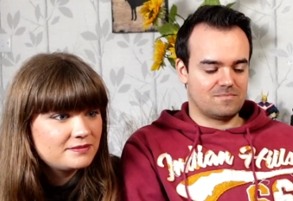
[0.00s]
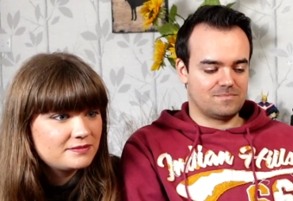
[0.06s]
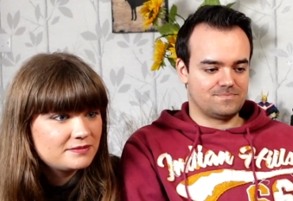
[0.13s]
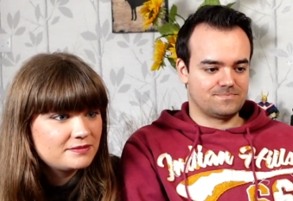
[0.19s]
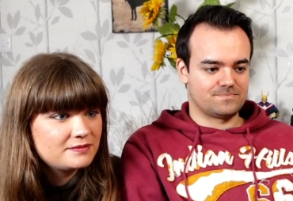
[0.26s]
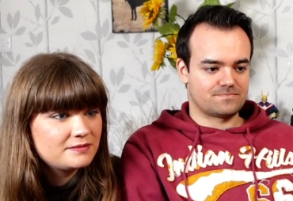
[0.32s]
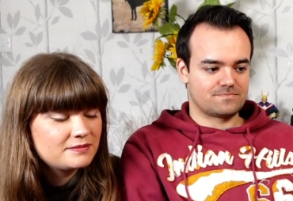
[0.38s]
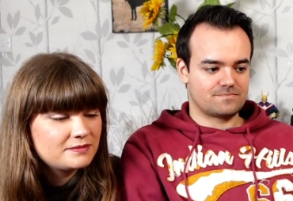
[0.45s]

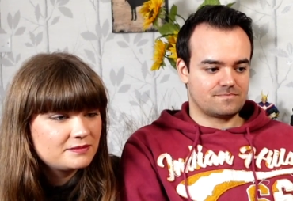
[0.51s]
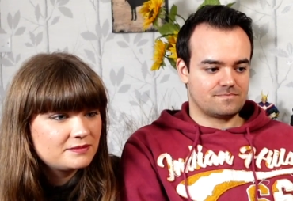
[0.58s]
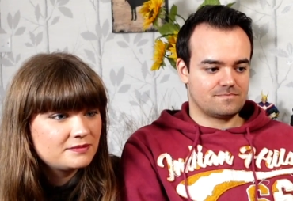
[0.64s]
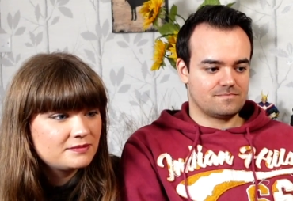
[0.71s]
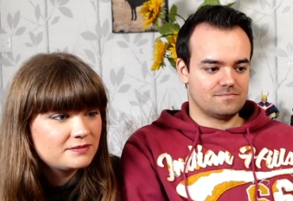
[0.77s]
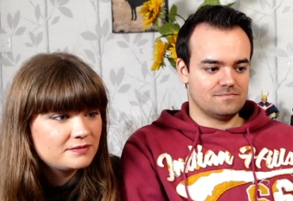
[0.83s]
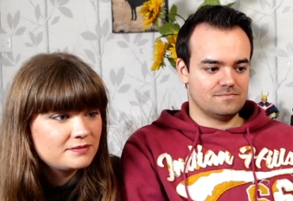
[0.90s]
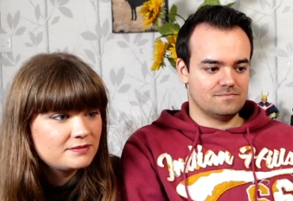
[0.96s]

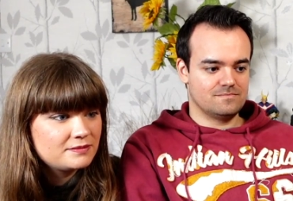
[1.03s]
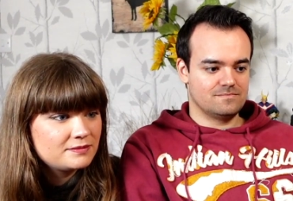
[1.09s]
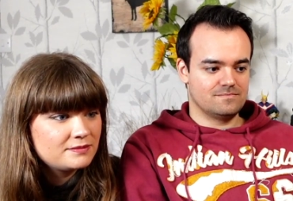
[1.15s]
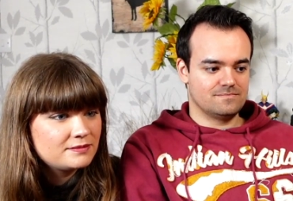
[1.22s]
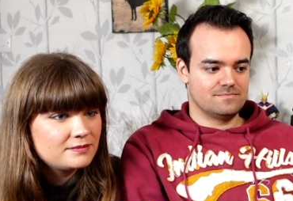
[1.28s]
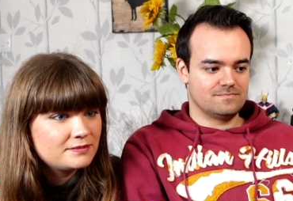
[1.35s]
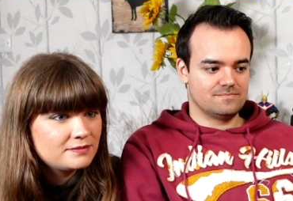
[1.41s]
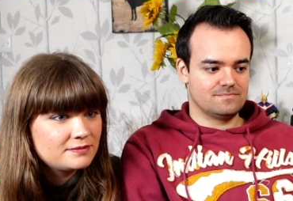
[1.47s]

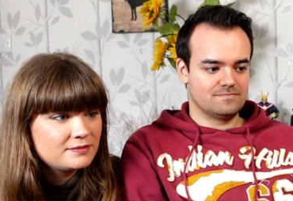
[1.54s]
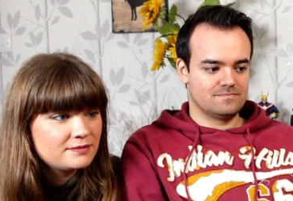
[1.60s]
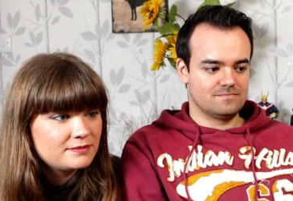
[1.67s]
[no speech]